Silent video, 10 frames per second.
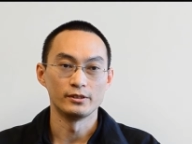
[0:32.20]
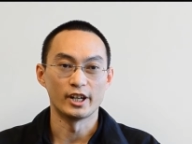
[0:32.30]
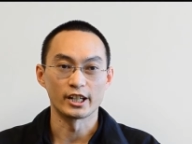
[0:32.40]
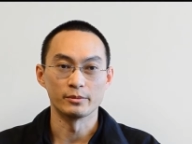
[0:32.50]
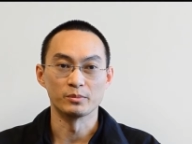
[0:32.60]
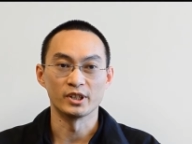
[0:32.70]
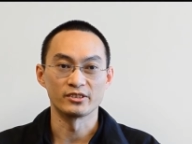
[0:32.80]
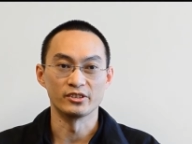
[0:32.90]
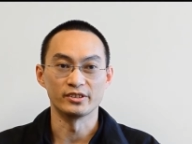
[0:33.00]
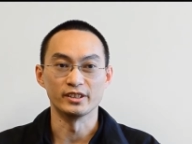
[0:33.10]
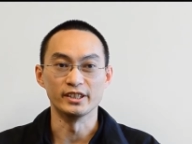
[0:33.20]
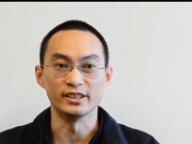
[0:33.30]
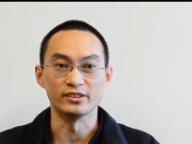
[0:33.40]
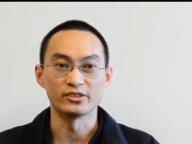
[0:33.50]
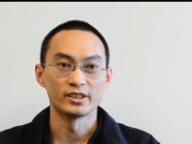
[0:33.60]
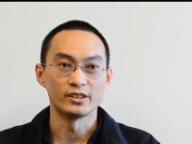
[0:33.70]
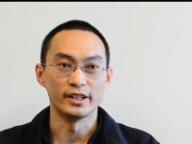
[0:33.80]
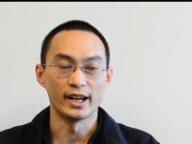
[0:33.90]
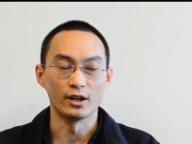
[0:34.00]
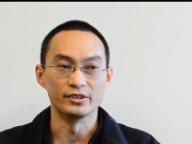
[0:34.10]
document processing needs.
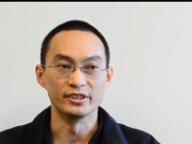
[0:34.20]
Now,